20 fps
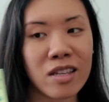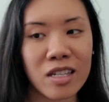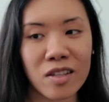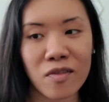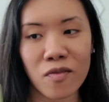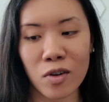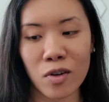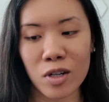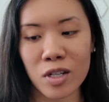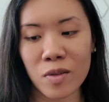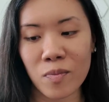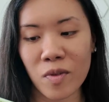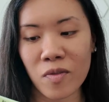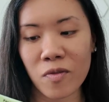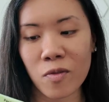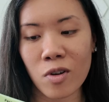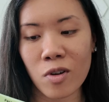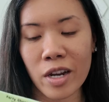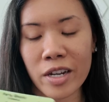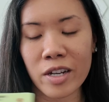these first
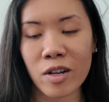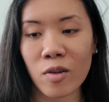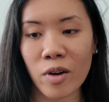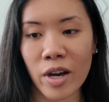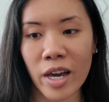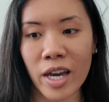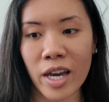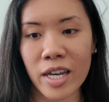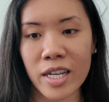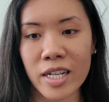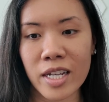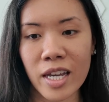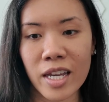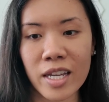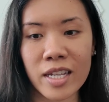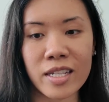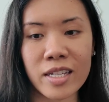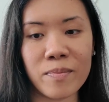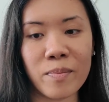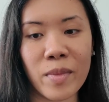before I go ahead
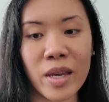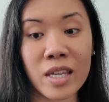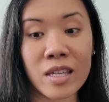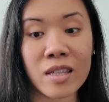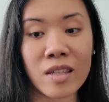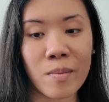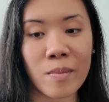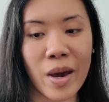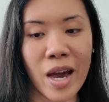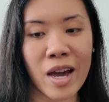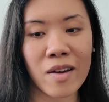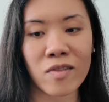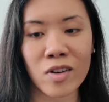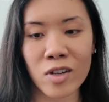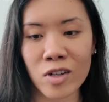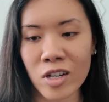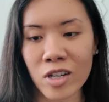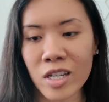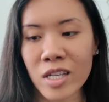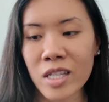and make the matte
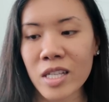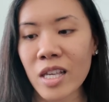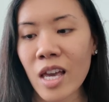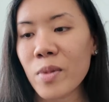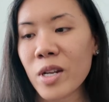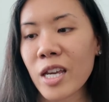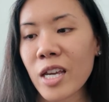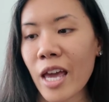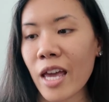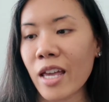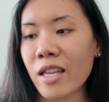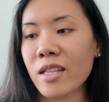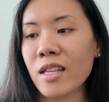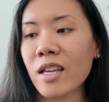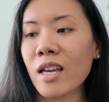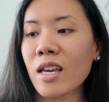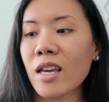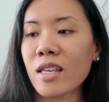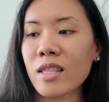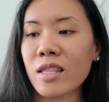versions. But again,
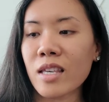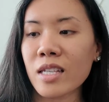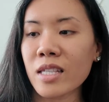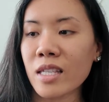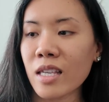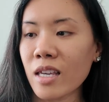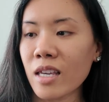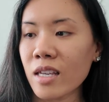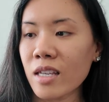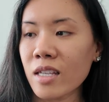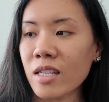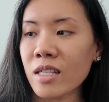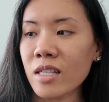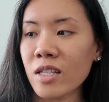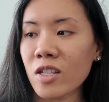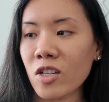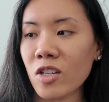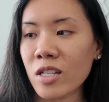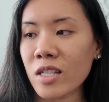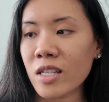this
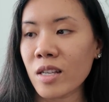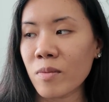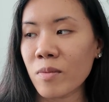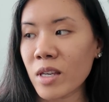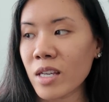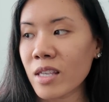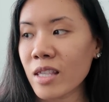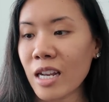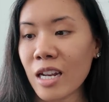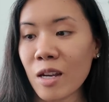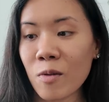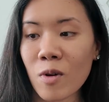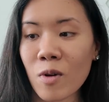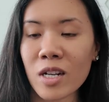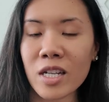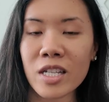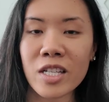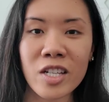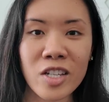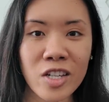is just something that I
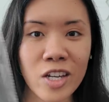wanted to